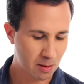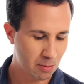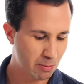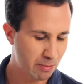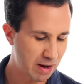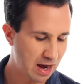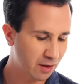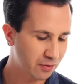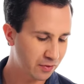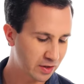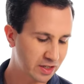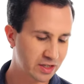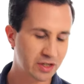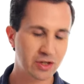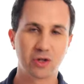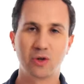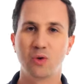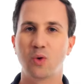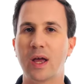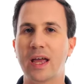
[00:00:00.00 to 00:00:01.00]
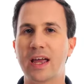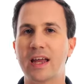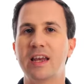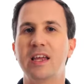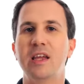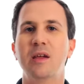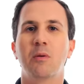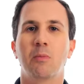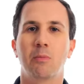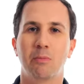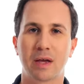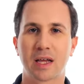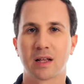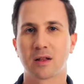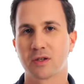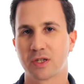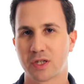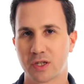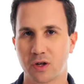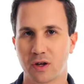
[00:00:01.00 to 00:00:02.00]
mount this to any
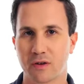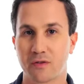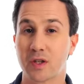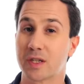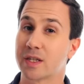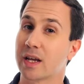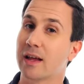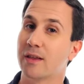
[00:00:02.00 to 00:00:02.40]
metal surface.